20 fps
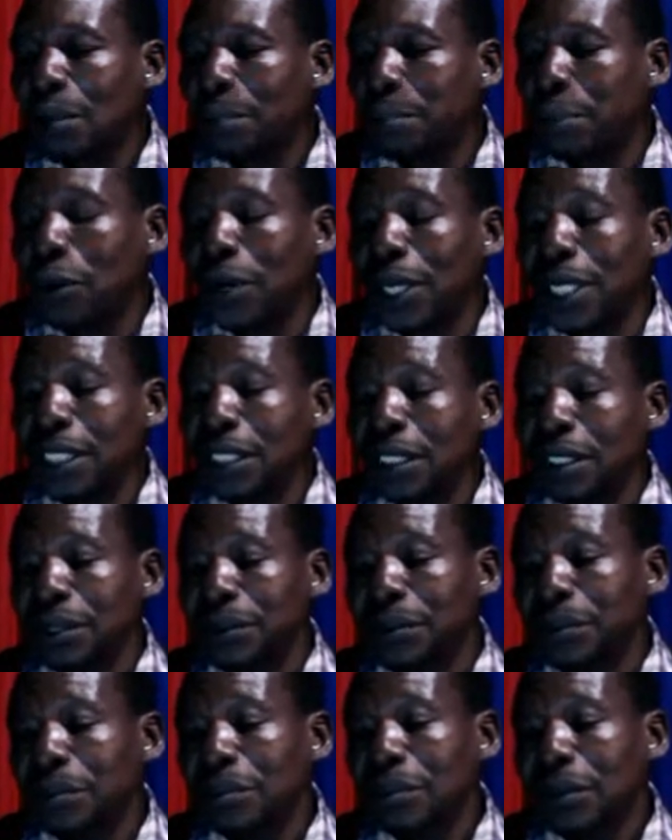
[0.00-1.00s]
point,
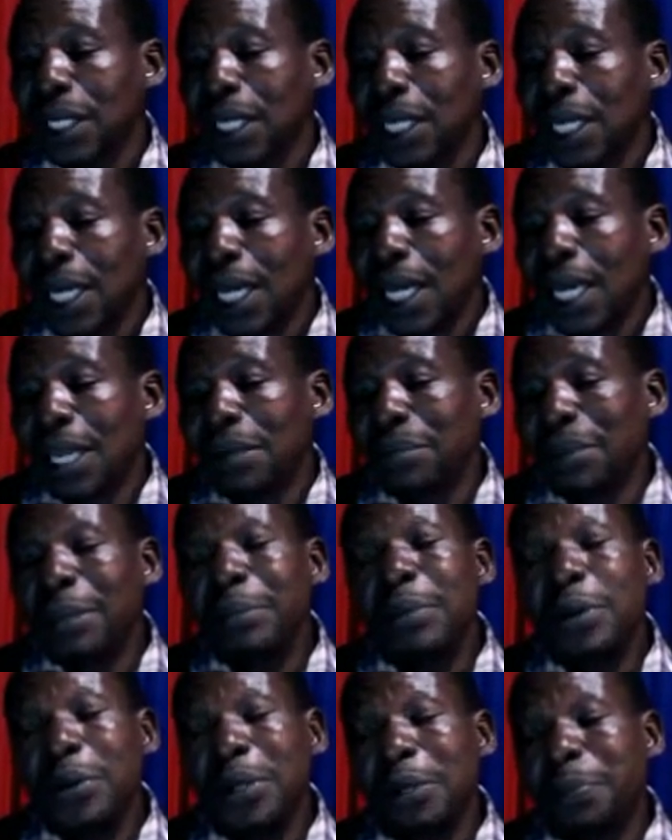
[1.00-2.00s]
and
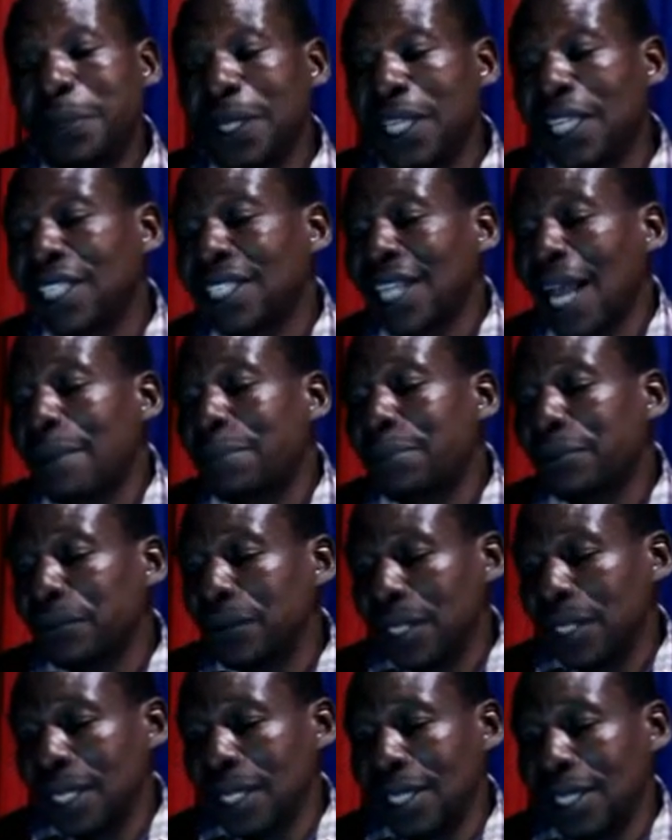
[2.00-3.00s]
maybe we'll pick it up
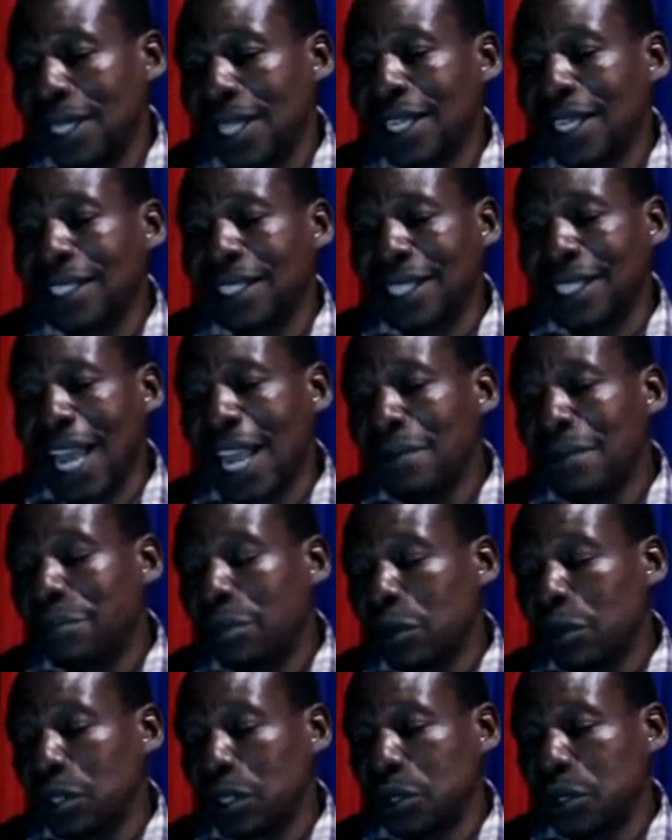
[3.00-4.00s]
next time
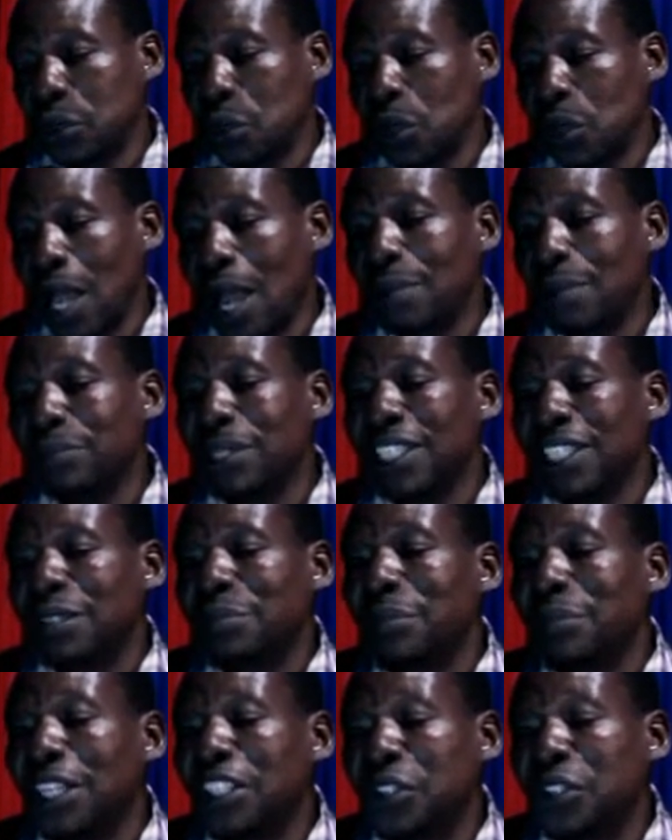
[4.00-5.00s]
because I'm just
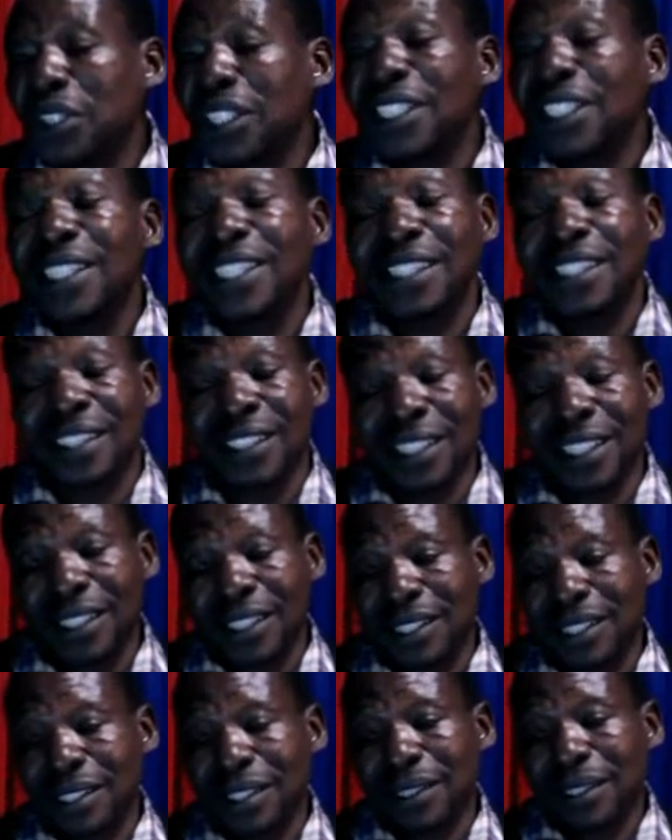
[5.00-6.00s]
mentioning the
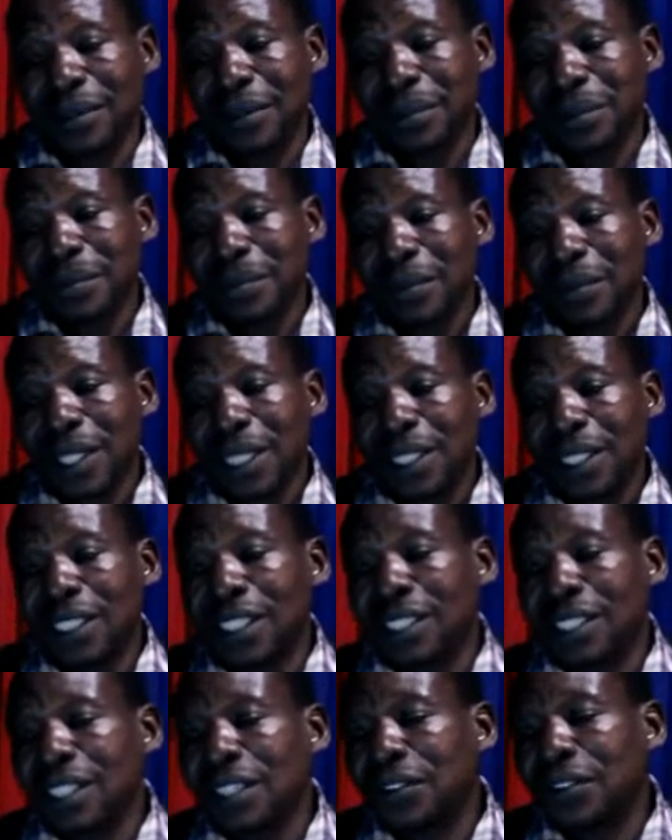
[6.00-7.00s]
sixth
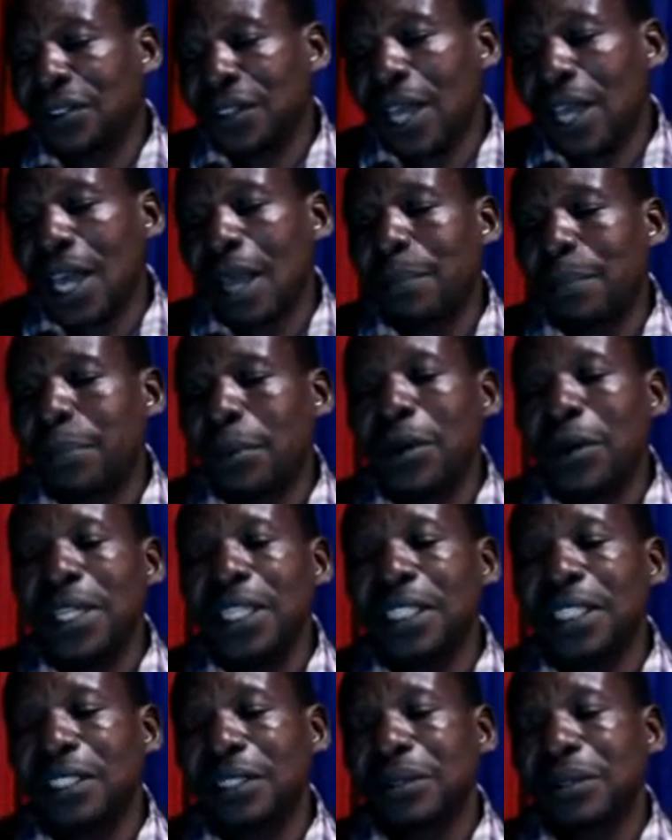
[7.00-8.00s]

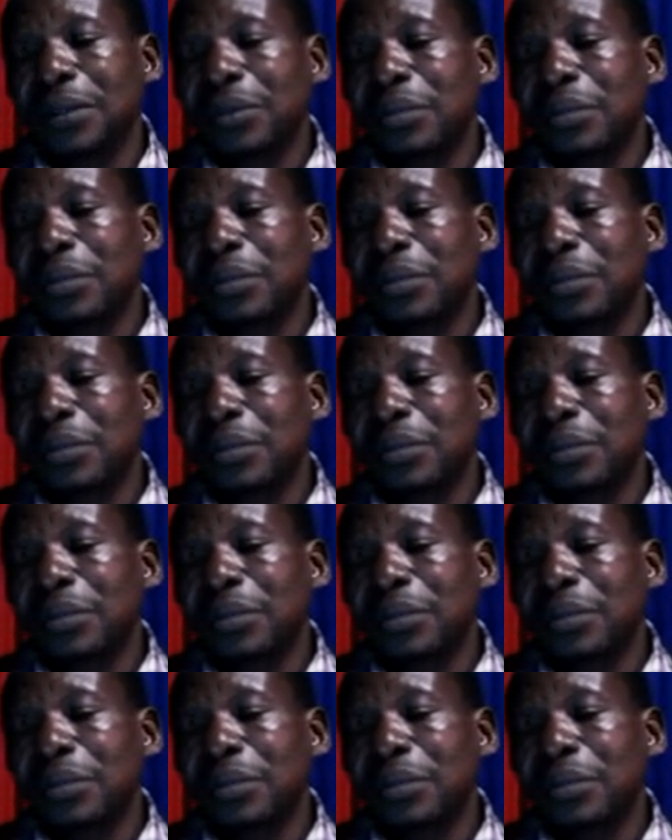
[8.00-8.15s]
point.